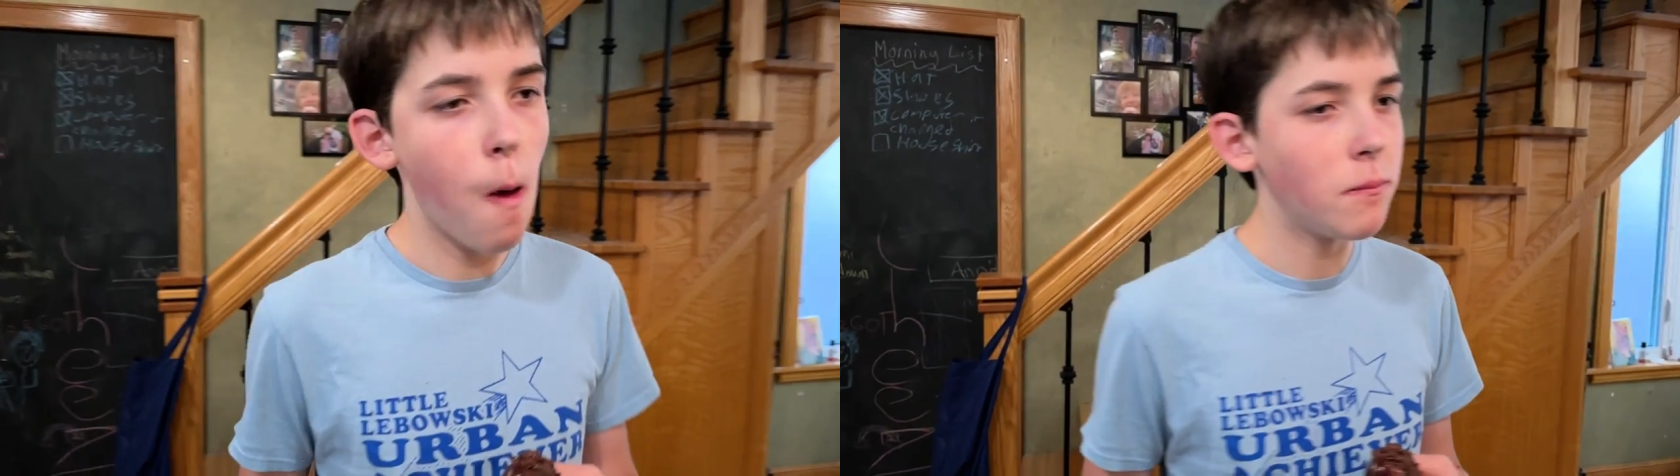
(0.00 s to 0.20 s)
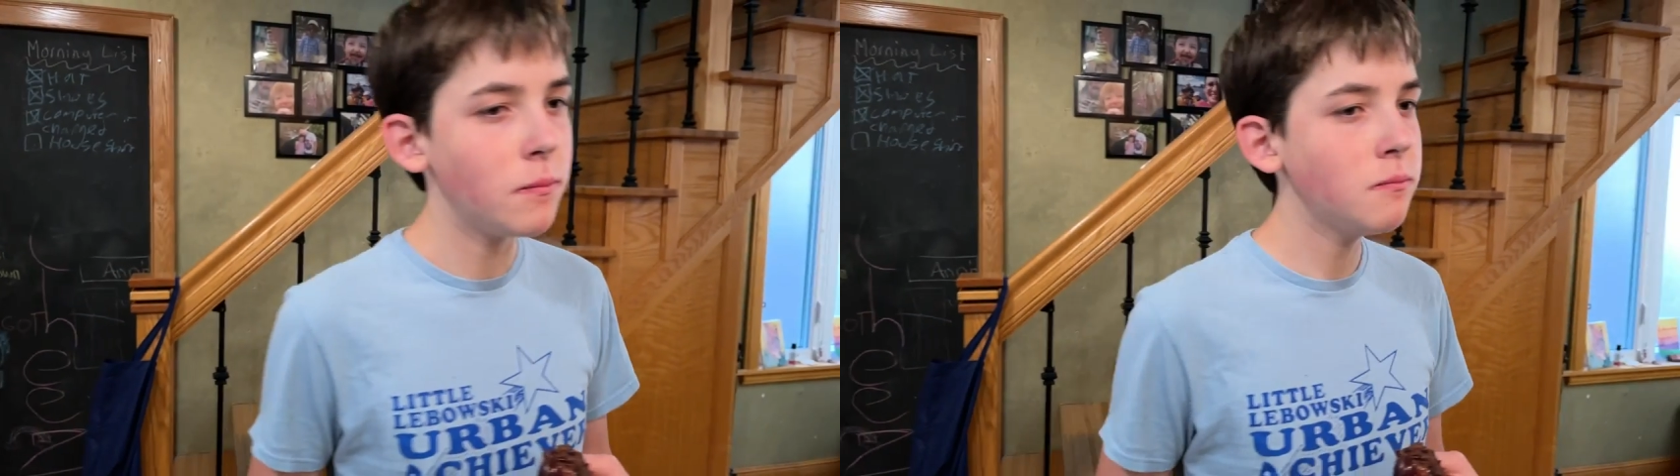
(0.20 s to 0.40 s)

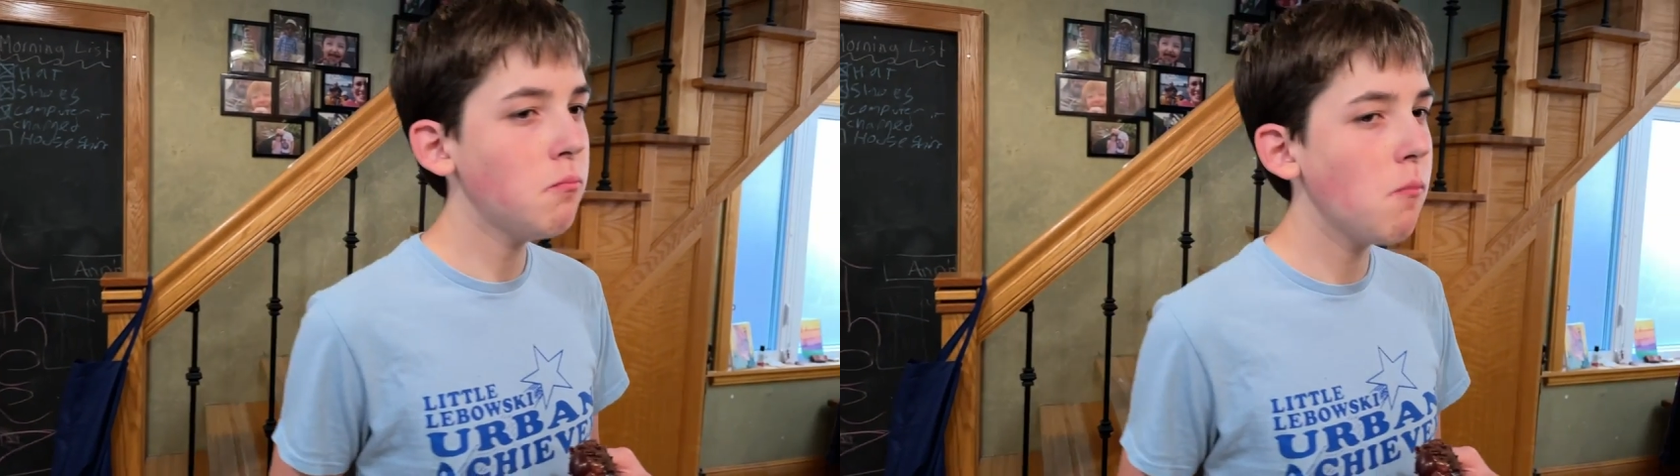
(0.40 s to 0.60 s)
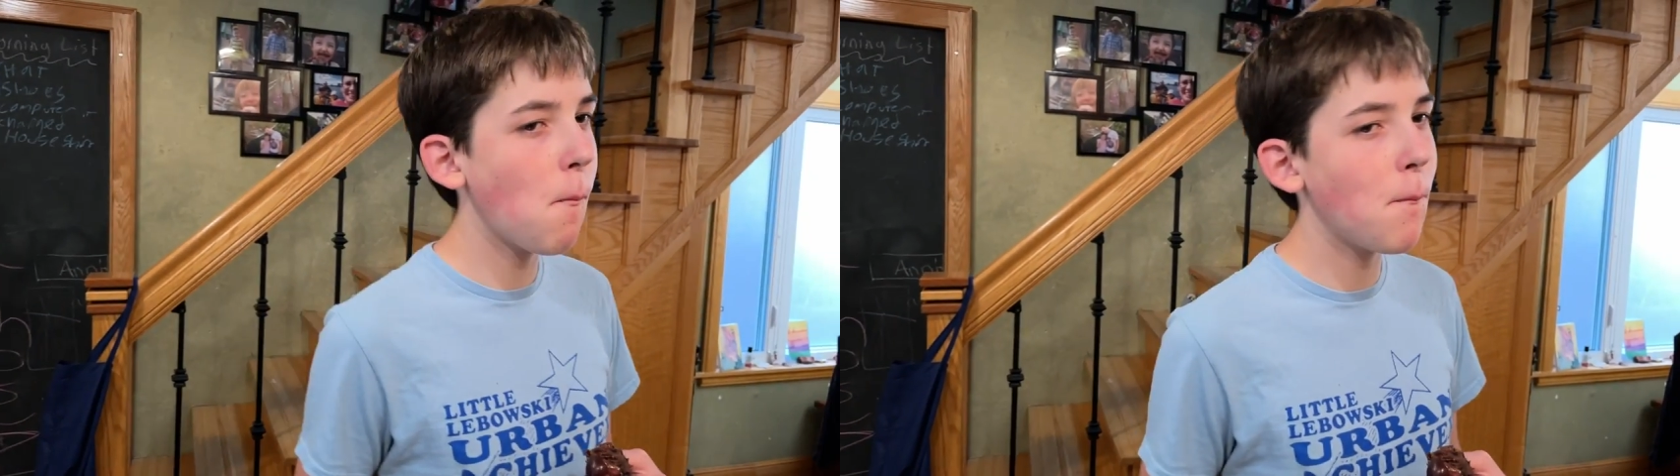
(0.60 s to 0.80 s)

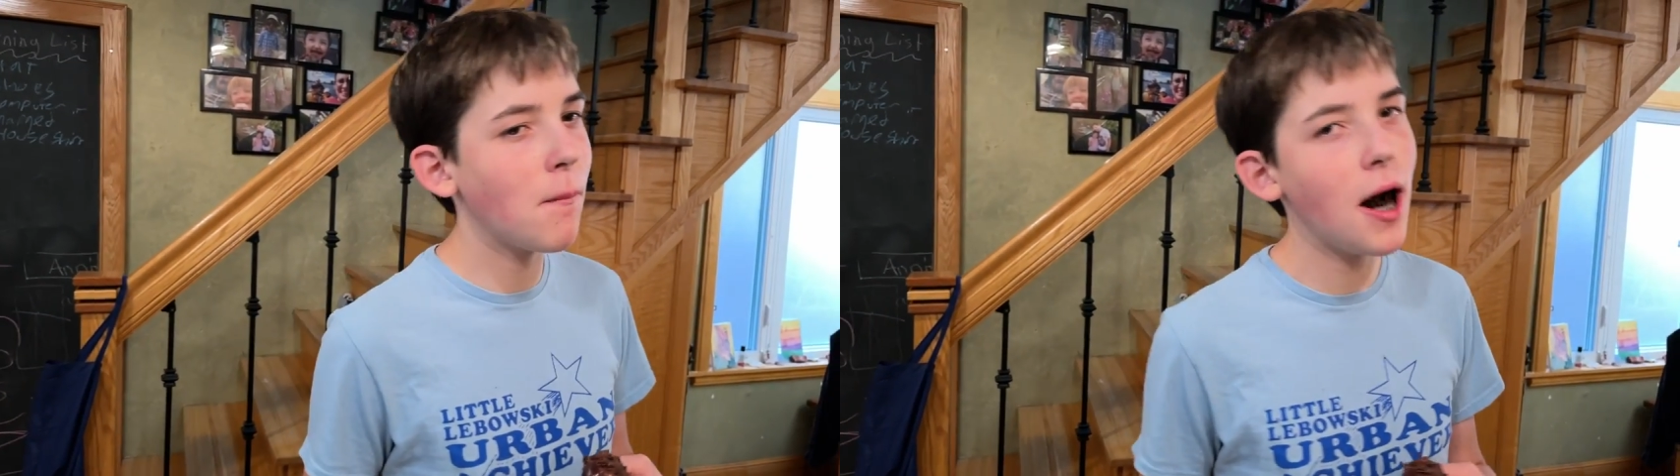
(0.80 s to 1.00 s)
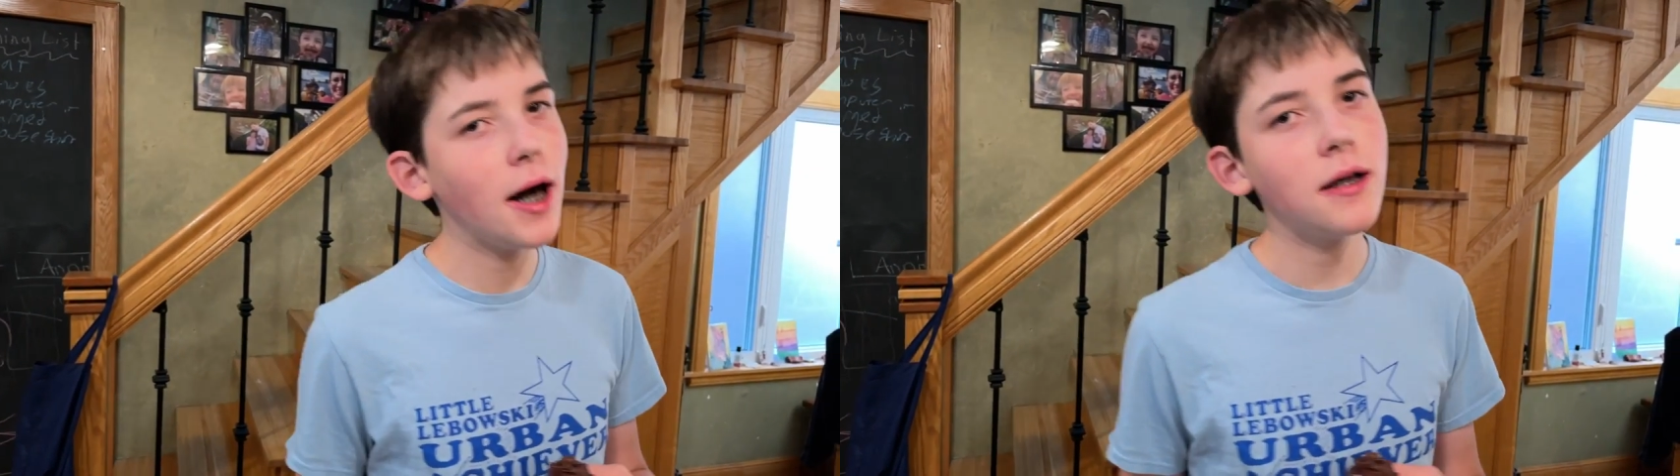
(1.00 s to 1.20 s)
Mmm,
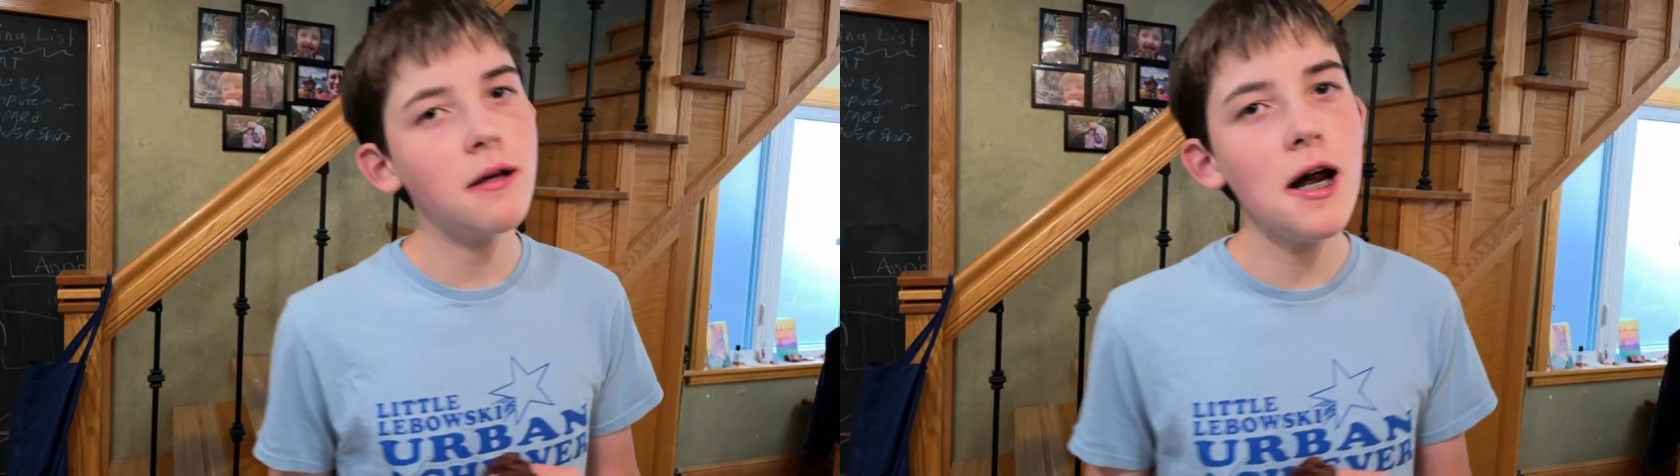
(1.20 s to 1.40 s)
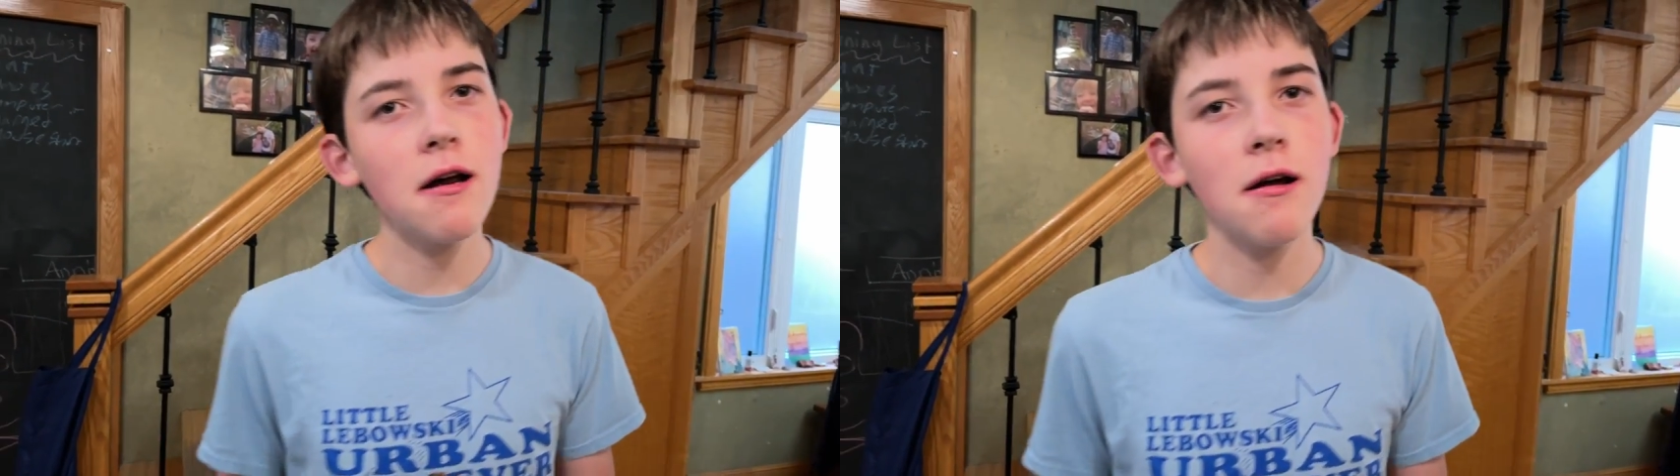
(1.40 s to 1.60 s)
I
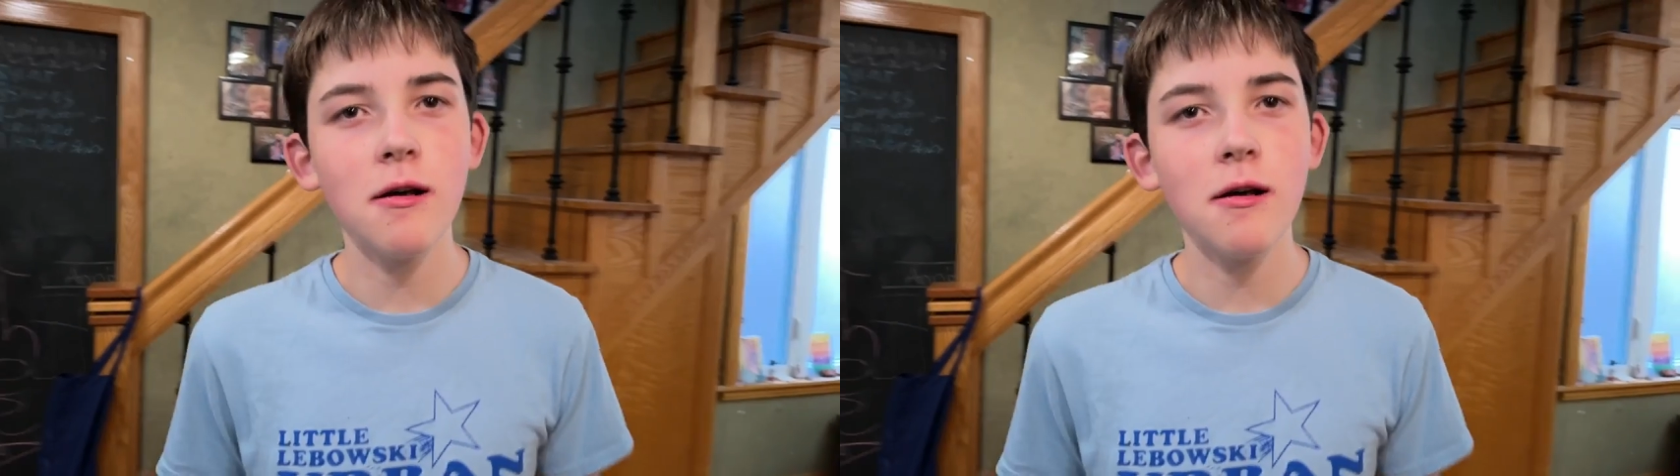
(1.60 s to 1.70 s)
like it.